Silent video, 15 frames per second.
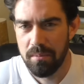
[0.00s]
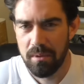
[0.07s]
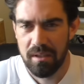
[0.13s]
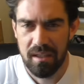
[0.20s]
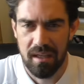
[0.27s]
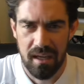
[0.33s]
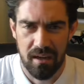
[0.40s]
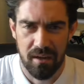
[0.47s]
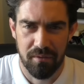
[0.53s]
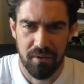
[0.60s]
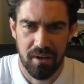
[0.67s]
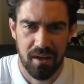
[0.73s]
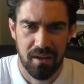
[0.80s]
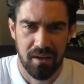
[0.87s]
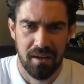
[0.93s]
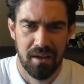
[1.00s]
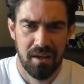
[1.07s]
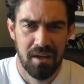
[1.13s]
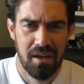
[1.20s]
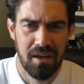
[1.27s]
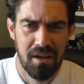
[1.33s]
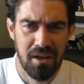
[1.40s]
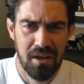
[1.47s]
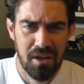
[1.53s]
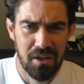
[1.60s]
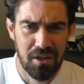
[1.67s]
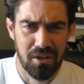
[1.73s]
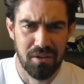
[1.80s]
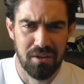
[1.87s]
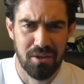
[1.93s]
But yeah, I've got
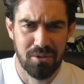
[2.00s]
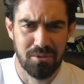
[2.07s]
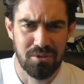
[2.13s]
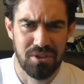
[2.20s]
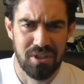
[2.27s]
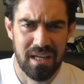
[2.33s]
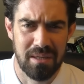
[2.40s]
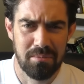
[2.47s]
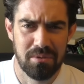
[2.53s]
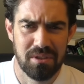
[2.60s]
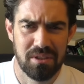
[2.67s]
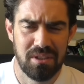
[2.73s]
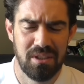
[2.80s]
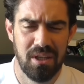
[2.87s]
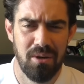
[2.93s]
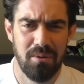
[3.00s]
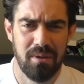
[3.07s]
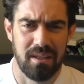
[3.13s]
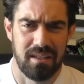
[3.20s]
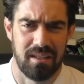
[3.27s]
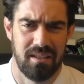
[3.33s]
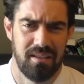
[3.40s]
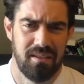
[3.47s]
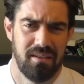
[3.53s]
the old jabs going.